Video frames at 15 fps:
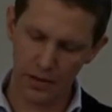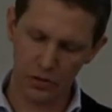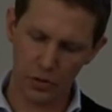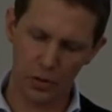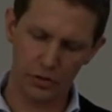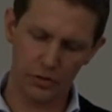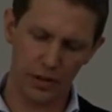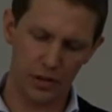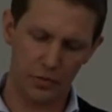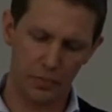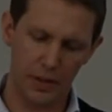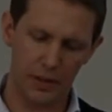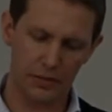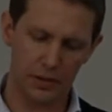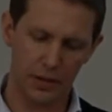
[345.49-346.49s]
There is also
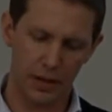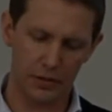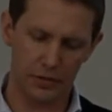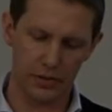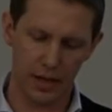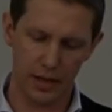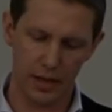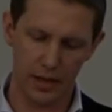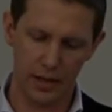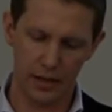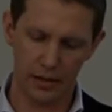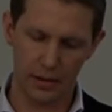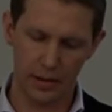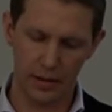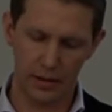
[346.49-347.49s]
an explicit
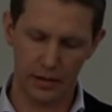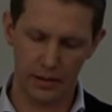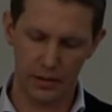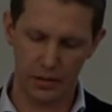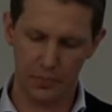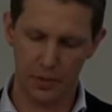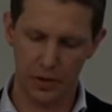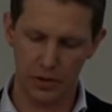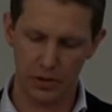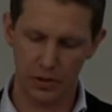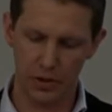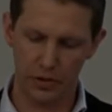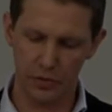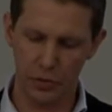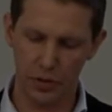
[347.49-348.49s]
understanding that a
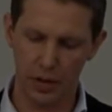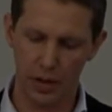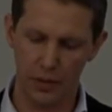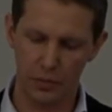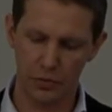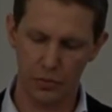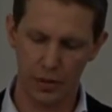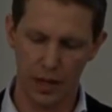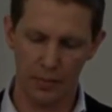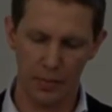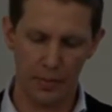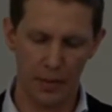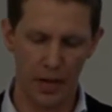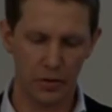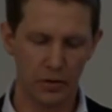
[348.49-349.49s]
dispersion of newcomers will
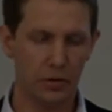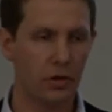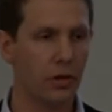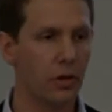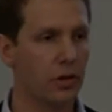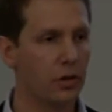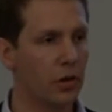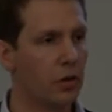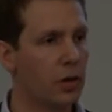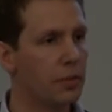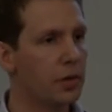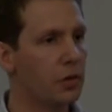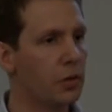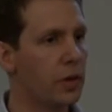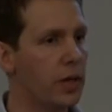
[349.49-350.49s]
come about not
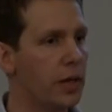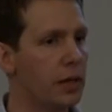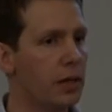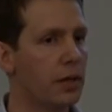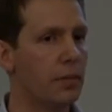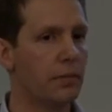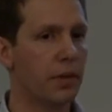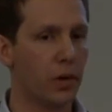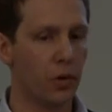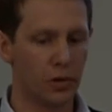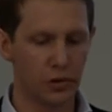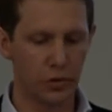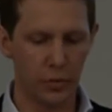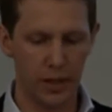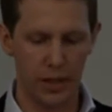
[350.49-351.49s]
only between
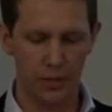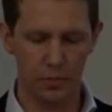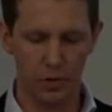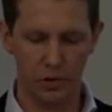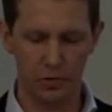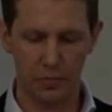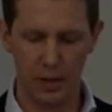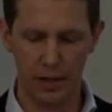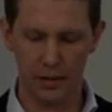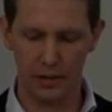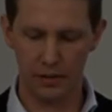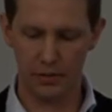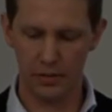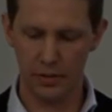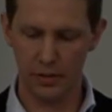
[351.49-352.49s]
but also within
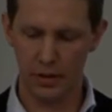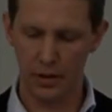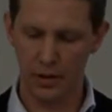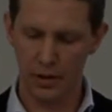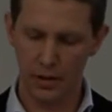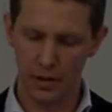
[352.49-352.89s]
municipalities.